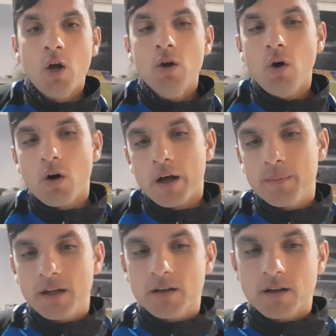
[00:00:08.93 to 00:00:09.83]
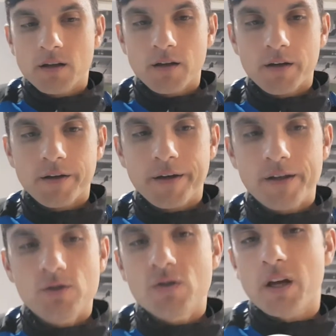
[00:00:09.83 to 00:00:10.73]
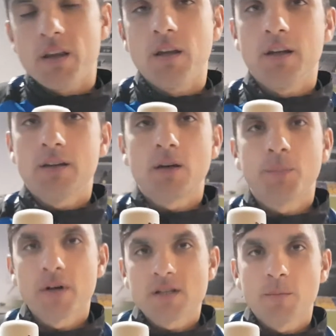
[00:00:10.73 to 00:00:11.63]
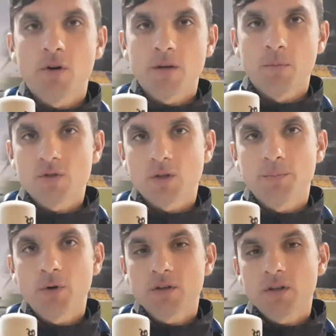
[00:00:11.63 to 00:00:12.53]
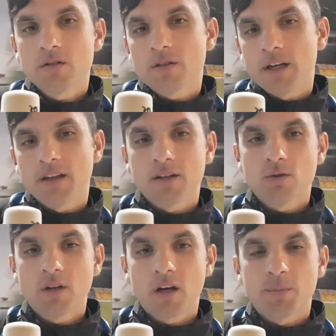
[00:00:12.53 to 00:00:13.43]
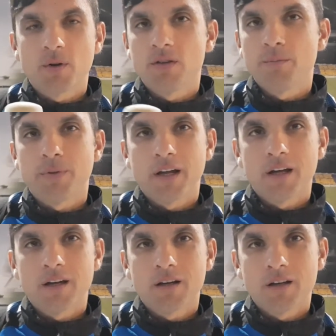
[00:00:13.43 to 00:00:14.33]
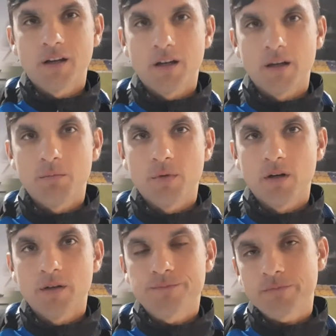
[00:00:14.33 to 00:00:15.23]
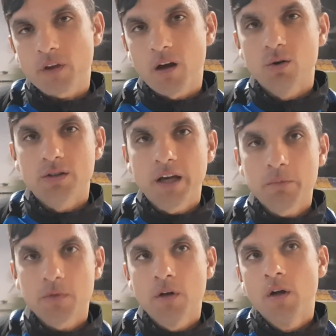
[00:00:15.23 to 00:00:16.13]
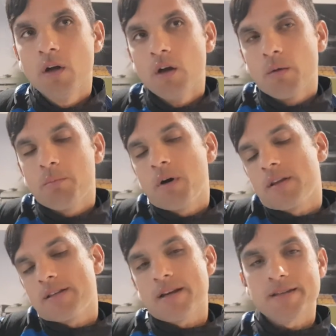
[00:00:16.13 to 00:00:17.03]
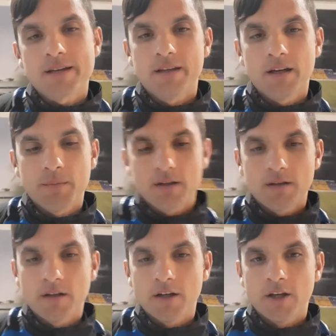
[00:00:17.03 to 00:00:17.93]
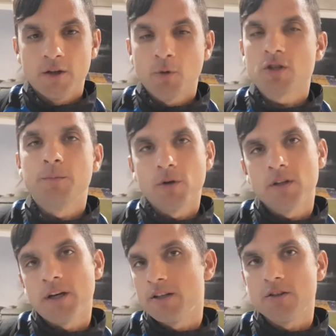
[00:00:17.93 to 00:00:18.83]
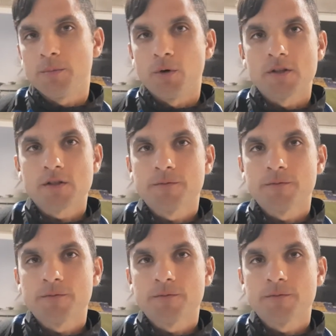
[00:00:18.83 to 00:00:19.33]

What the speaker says: No, I mean, as you said, the 3 points are most important. I think today Apollon didn't play a good game. But as I said, I mean, the most important are the 3 points.